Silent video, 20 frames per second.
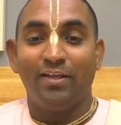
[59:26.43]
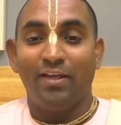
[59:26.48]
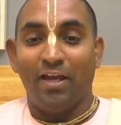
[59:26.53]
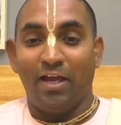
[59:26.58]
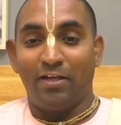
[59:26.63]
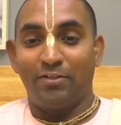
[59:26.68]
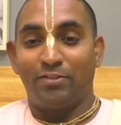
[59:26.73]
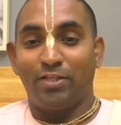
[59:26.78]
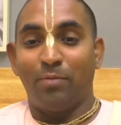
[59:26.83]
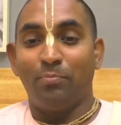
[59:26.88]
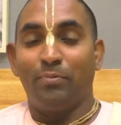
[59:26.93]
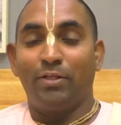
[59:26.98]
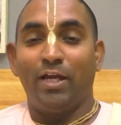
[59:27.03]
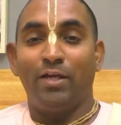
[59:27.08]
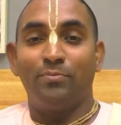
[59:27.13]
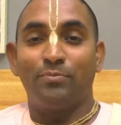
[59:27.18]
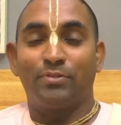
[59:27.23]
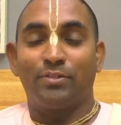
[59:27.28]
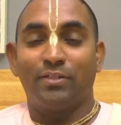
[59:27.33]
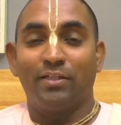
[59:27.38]
And
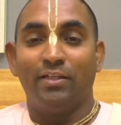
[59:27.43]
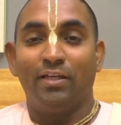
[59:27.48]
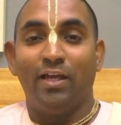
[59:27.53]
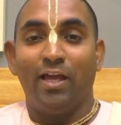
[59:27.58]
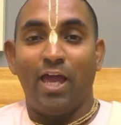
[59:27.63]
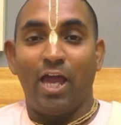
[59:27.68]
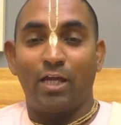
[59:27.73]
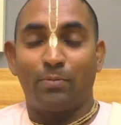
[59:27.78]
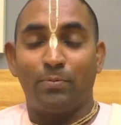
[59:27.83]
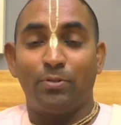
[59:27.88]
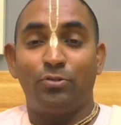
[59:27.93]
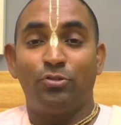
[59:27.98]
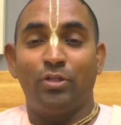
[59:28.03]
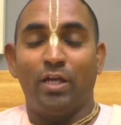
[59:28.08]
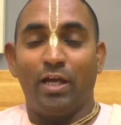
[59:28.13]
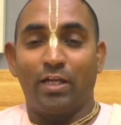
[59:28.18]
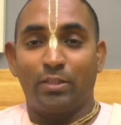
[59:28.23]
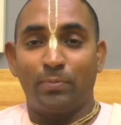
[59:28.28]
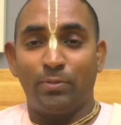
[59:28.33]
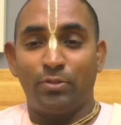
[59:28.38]
sometimes
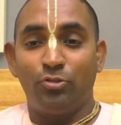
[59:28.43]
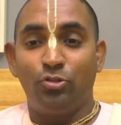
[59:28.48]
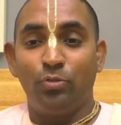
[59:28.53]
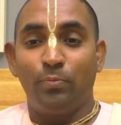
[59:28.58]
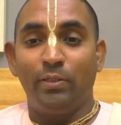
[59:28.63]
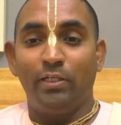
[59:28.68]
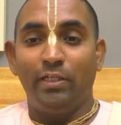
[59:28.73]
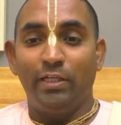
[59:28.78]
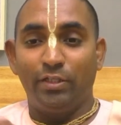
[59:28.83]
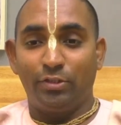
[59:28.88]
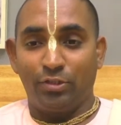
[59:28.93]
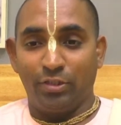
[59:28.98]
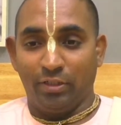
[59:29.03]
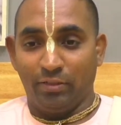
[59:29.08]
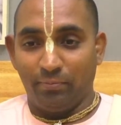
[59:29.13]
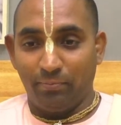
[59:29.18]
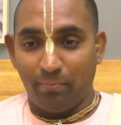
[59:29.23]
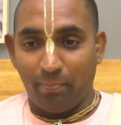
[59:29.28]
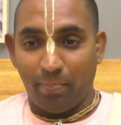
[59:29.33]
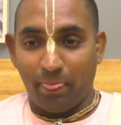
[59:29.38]
expressed
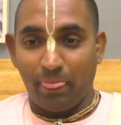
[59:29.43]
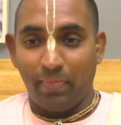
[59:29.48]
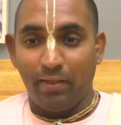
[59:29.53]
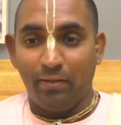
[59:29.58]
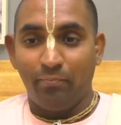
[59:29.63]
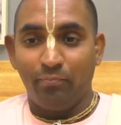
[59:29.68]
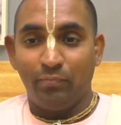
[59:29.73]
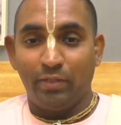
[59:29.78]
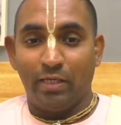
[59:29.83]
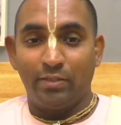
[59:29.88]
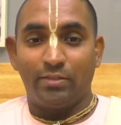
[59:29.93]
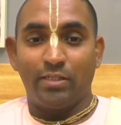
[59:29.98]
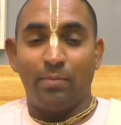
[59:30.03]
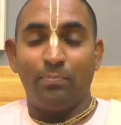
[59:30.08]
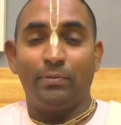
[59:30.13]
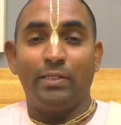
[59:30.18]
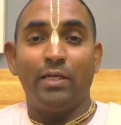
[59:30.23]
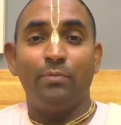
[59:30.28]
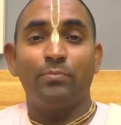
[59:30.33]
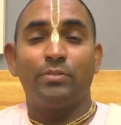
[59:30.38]
jubilation, and
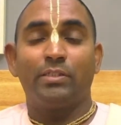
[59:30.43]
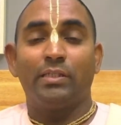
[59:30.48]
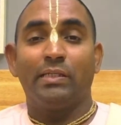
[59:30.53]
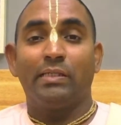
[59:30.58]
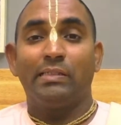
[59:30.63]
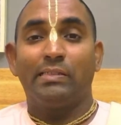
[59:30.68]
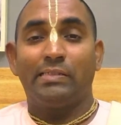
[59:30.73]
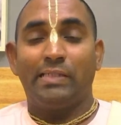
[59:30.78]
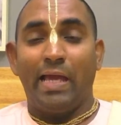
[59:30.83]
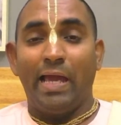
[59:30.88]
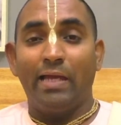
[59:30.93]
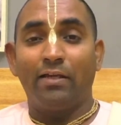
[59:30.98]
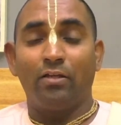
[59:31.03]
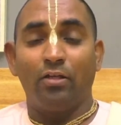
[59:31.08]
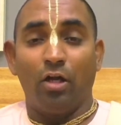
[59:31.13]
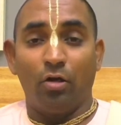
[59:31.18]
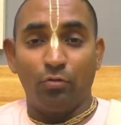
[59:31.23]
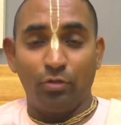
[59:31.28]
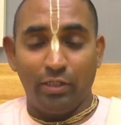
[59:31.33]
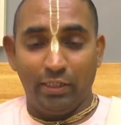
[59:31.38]
sometimes sang
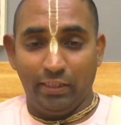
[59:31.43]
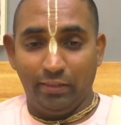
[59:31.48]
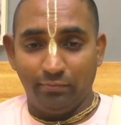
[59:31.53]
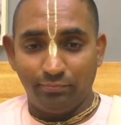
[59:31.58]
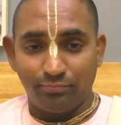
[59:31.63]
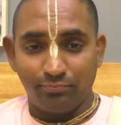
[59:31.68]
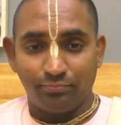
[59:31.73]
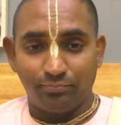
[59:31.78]
loudly.